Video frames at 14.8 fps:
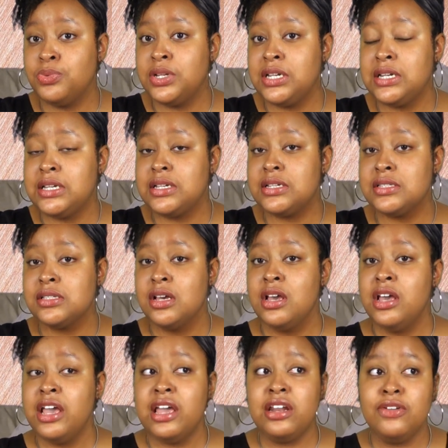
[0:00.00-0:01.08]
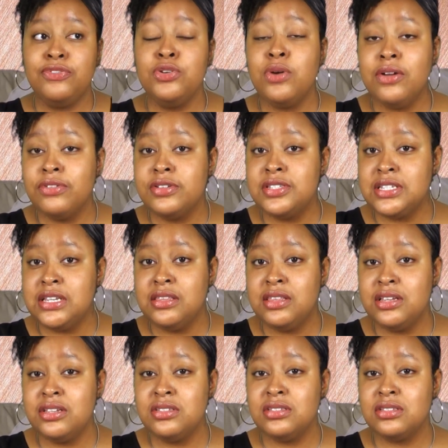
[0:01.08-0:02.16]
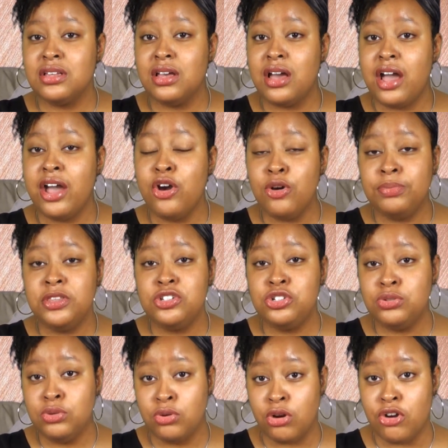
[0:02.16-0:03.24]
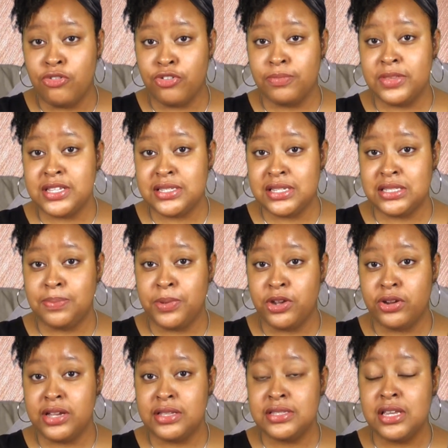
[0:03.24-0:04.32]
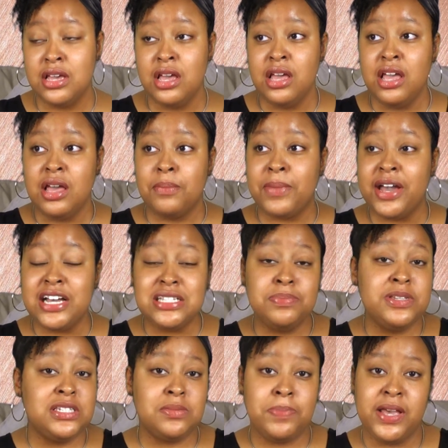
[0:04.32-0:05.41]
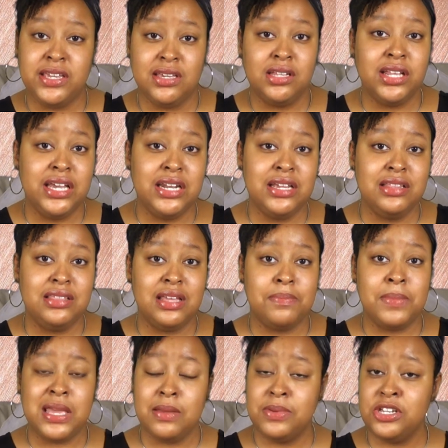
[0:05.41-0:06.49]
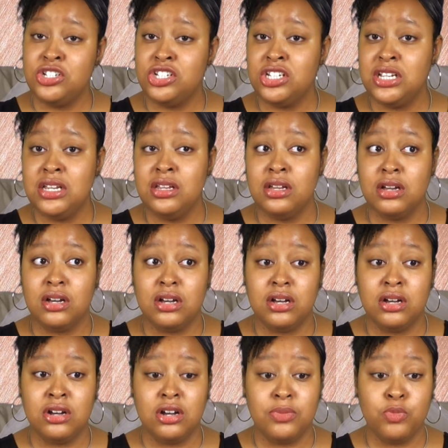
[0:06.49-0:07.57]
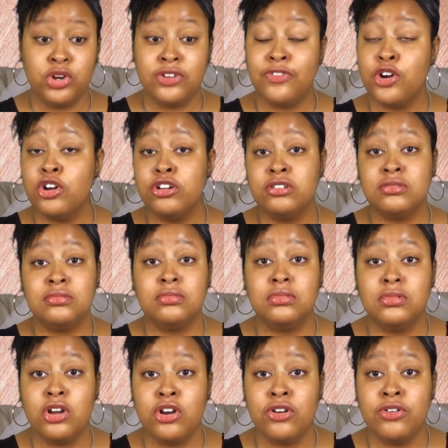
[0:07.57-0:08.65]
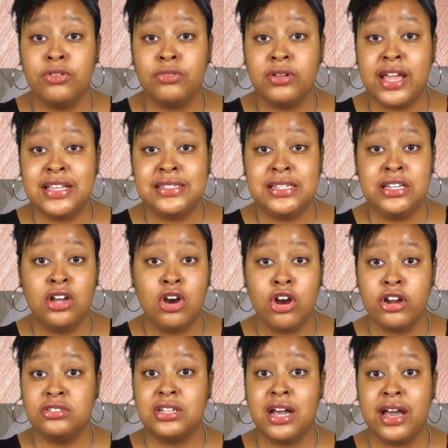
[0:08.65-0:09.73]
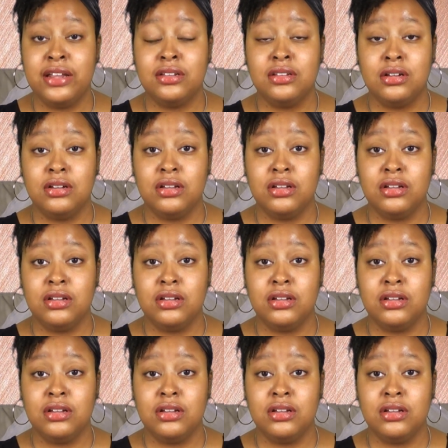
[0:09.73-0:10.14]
what it is. And if you ever see this, I hope that you grow from this experience. My husband speculated that maybe she one of her SD cards got